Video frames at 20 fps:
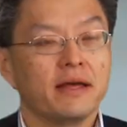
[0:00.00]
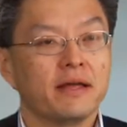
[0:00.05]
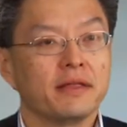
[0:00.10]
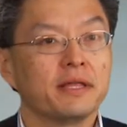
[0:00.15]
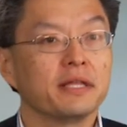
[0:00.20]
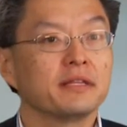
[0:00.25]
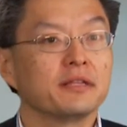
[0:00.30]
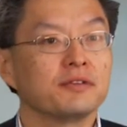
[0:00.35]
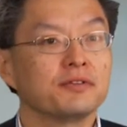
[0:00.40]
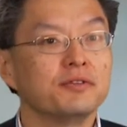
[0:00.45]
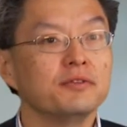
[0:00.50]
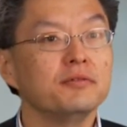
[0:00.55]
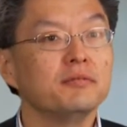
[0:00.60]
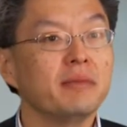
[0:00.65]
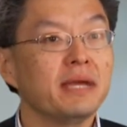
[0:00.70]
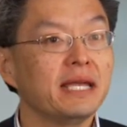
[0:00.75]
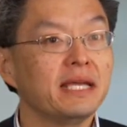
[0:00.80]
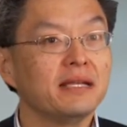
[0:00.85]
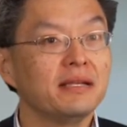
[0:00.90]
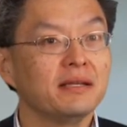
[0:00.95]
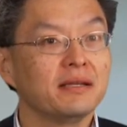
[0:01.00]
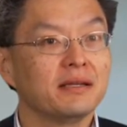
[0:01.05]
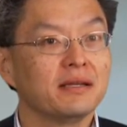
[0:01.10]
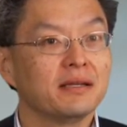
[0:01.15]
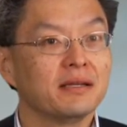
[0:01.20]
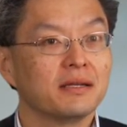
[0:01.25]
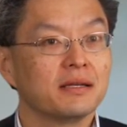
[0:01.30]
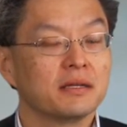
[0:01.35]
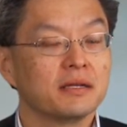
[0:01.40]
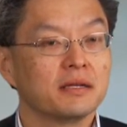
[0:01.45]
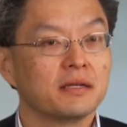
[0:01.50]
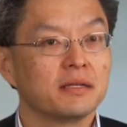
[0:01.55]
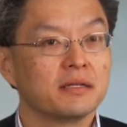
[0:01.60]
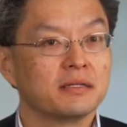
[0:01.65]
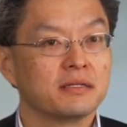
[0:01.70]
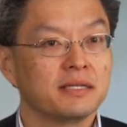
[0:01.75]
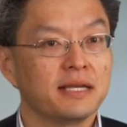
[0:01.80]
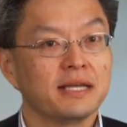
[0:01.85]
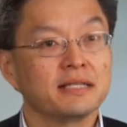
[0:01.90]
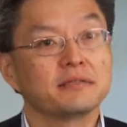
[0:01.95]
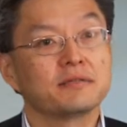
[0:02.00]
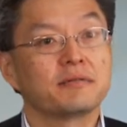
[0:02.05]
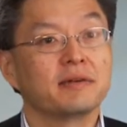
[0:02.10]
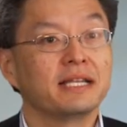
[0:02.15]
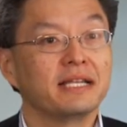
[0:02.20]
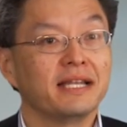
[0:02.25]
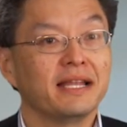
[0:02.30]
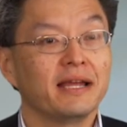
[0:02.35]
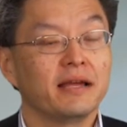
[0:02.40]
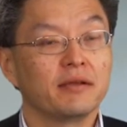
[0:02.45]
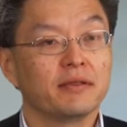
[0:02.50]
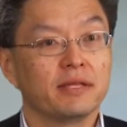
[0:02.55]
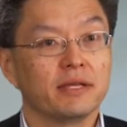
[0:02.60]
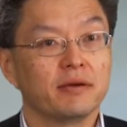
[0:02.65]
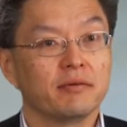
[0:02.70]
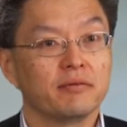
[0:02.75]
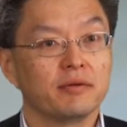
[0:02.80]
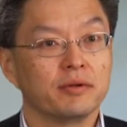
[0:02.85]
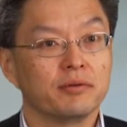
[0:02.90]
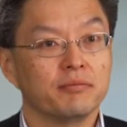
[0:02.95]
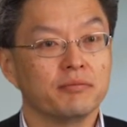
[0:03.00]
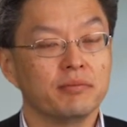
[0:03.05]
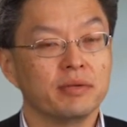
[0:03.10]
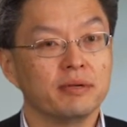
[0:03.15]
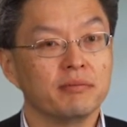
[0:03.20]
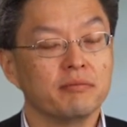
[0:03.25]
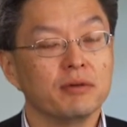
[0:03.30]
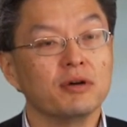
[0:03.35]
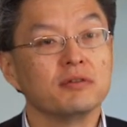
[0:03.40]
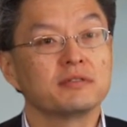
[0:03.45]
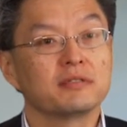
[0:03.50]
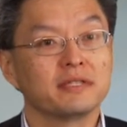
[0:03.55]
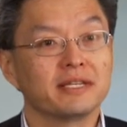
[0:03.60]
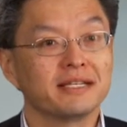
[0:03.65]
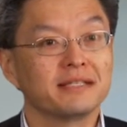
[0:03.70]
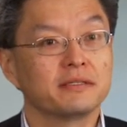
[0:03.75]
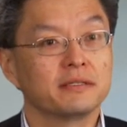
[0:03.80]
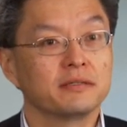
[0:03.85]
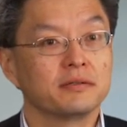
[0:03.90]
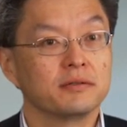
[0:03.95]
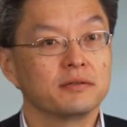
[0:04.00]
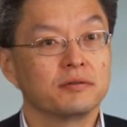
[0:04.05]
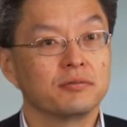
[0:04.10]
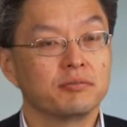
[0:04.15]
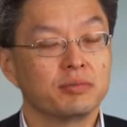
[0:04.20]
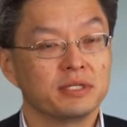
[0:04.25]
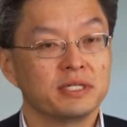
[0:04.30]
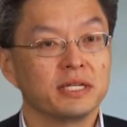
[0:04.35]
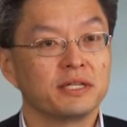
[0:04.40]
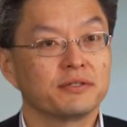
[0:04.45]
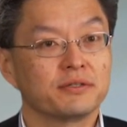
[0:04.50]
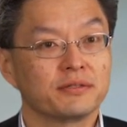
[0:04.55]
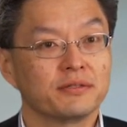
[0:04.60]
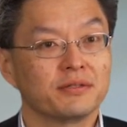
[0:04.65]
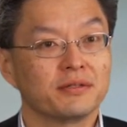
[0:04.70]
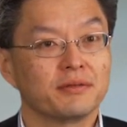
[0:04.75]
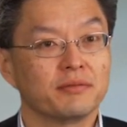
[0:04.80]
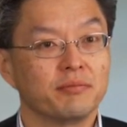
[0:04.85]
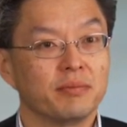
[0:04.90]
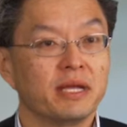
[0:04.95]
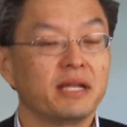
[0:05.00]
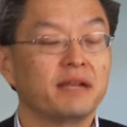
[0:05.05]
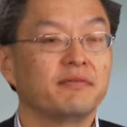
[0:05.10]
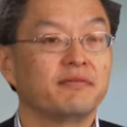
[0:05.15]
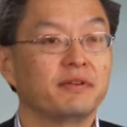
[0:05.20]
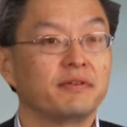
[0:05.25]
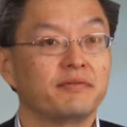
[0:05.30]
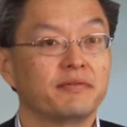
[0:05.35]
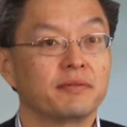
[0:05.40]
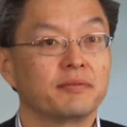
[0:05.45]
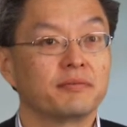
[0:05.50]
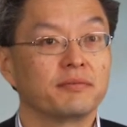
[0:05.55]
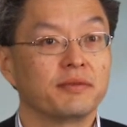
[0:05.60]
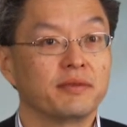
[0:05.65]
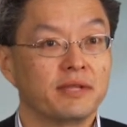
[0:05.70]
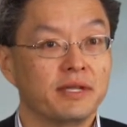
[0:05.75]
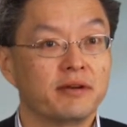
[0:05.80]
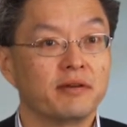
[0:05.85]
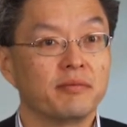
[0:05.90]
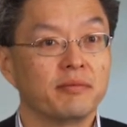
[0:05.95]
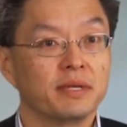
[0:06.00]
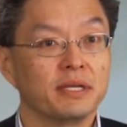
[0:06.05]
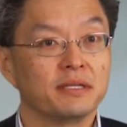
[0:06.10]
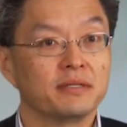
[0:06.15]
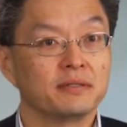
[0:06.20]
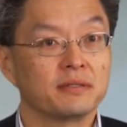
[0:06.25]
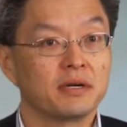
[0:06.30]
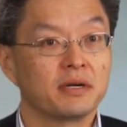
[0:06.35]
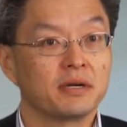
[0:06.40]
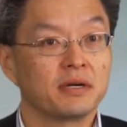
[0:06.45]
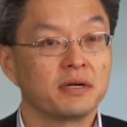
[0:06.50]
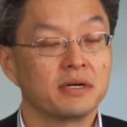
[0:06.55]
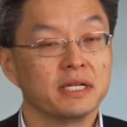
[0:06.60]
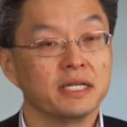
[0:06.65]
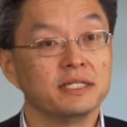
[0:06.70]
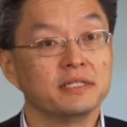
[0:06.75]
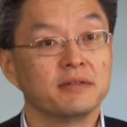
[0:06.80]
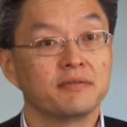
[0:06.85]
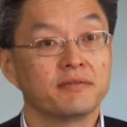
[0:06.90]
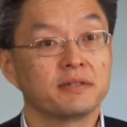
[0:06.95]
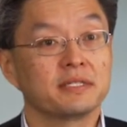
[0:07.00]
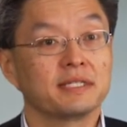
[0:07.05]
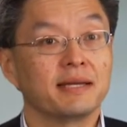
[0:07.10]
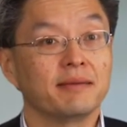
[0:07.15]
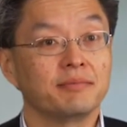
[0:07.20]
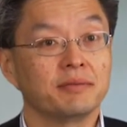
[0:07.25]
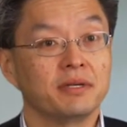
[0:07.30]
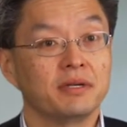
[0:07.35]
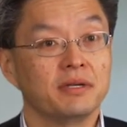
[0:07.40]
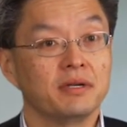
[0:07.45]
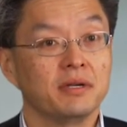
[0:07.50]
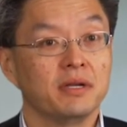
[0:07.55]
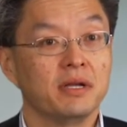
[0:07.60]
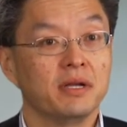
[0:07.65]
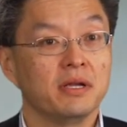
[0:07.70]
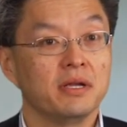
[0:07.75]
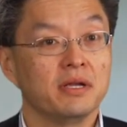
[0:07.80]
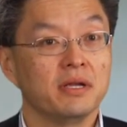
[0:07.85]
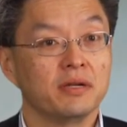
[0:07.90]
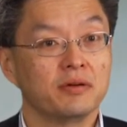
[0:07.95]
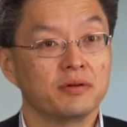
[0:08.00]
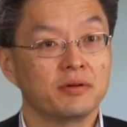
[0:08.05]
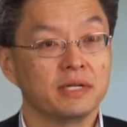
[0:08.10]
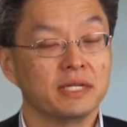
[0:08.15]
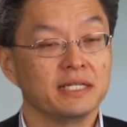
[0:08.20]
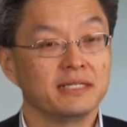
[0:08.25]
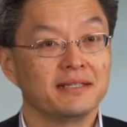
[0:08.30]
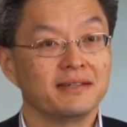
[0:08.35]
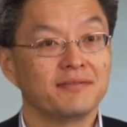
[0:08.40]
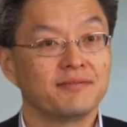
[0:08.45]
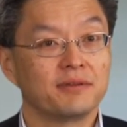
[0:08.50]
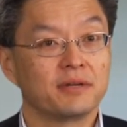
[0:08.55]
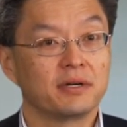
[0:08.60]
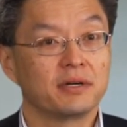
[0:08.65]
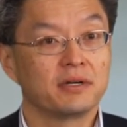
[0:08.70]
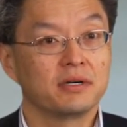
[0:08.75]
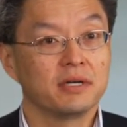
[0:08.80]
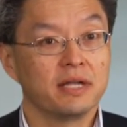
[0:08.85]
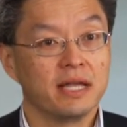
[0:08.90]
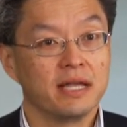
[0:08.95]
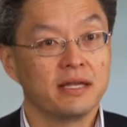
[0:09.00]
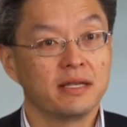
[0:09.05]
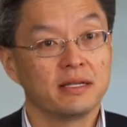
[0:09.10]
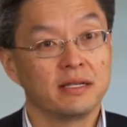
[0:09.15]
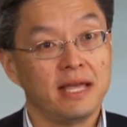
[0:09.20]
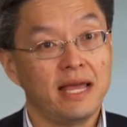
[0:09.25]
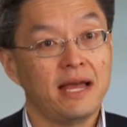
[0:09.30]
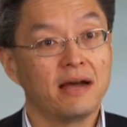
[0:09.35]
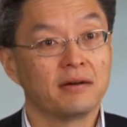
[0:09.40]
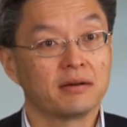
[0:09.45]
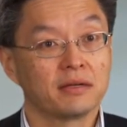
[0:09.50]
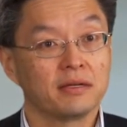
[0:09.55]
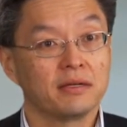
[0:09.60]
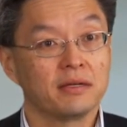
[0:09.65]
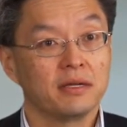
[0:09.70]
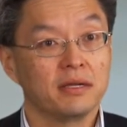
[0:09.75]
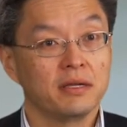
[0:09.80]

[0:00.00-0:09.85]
I think the two main tests right now that would be most linked to potential benefit from therapies are EGF receptor or EGFR and ALK.